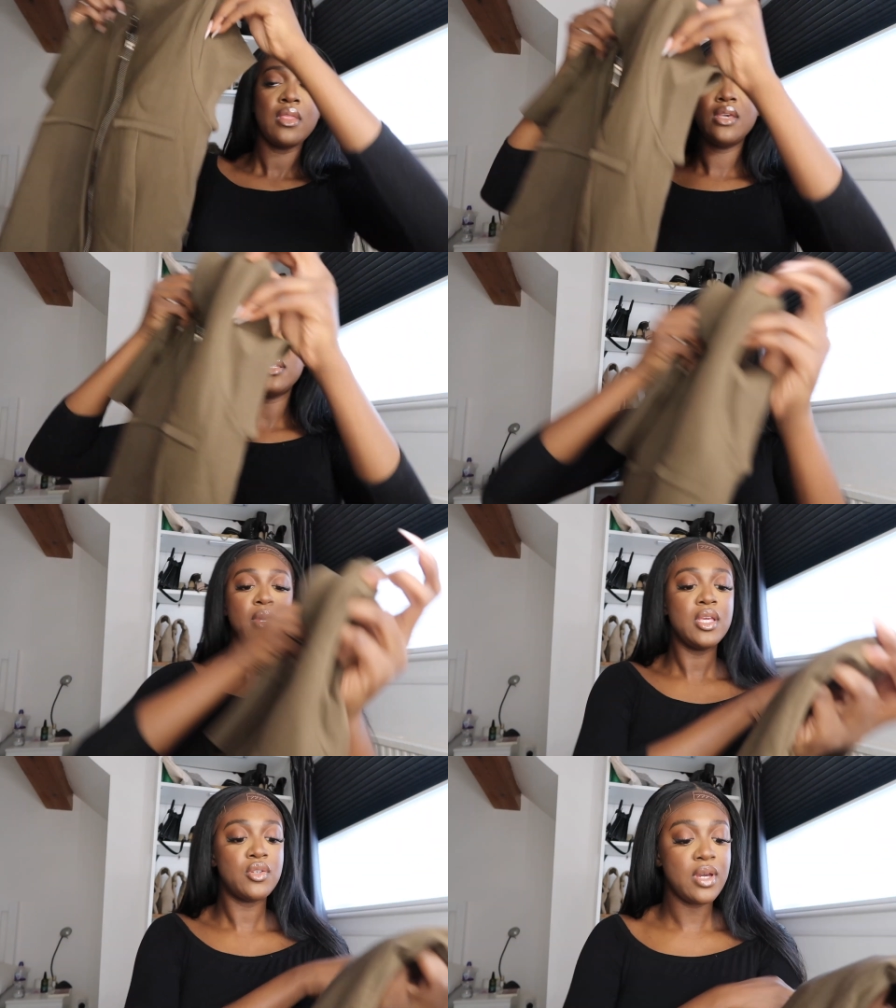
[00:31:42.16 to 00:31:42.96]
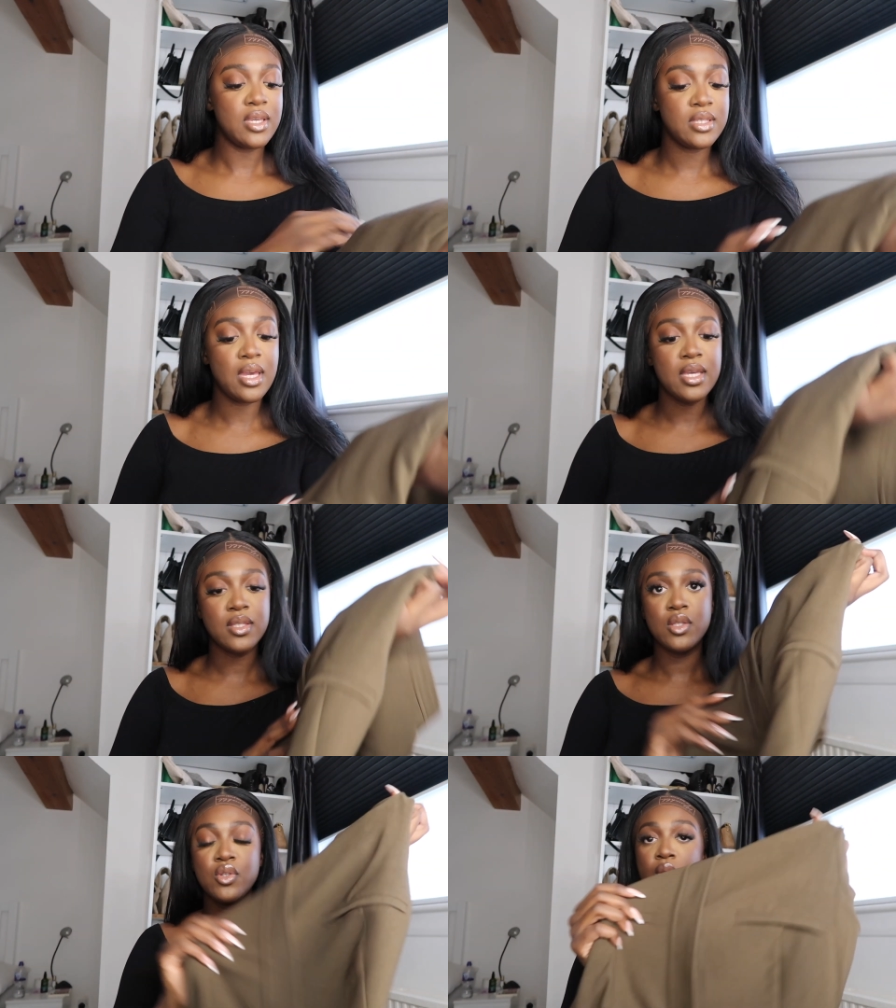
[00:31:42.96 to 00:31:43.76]
it's a mini dress. It
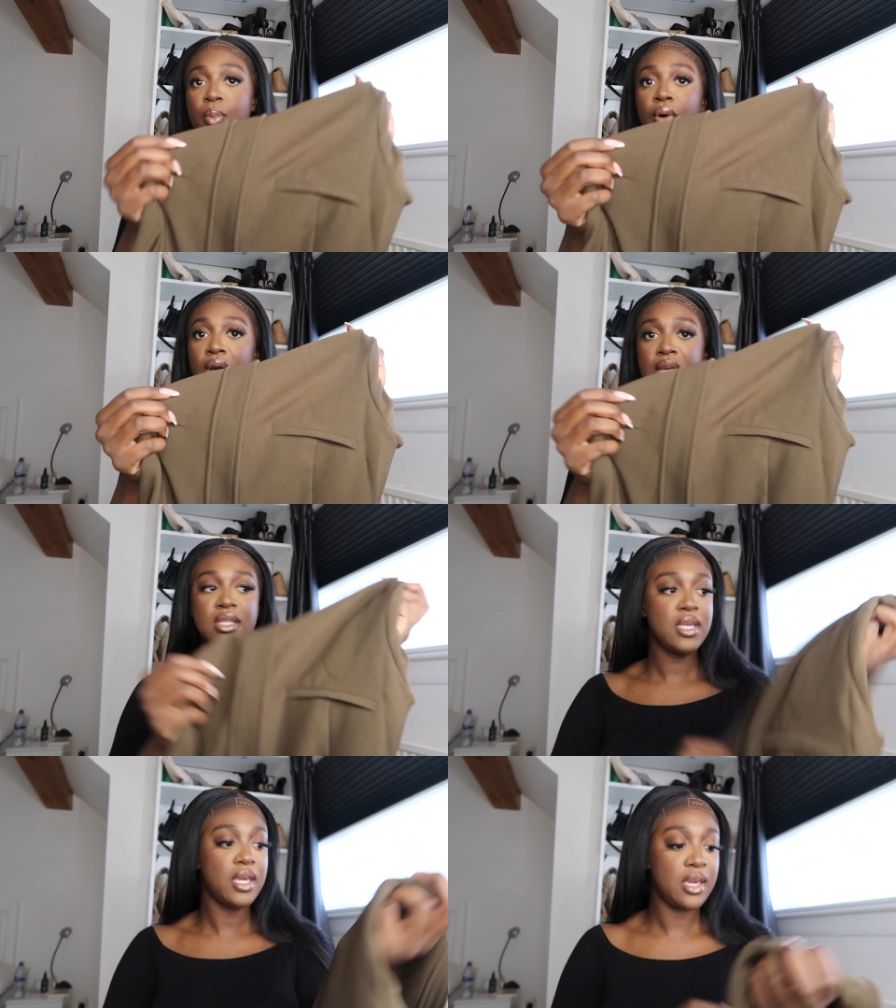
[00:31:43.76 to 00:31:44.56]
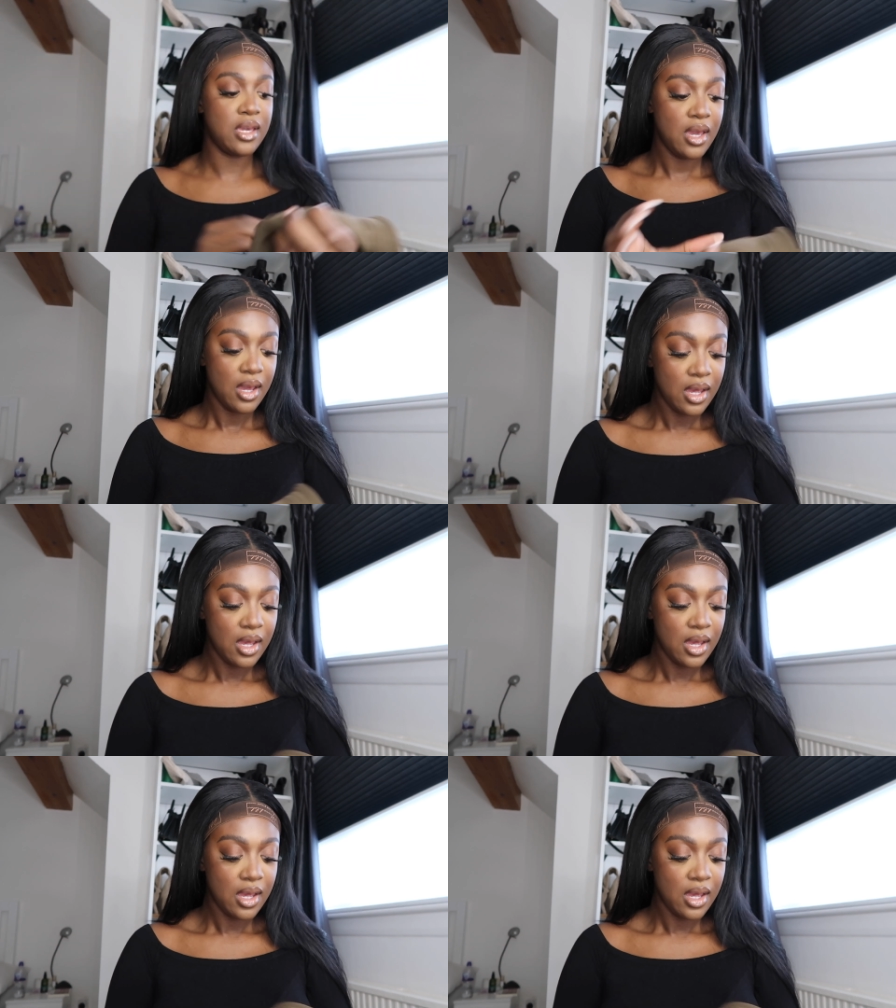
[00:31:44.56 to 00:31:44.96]
has the two pockets here.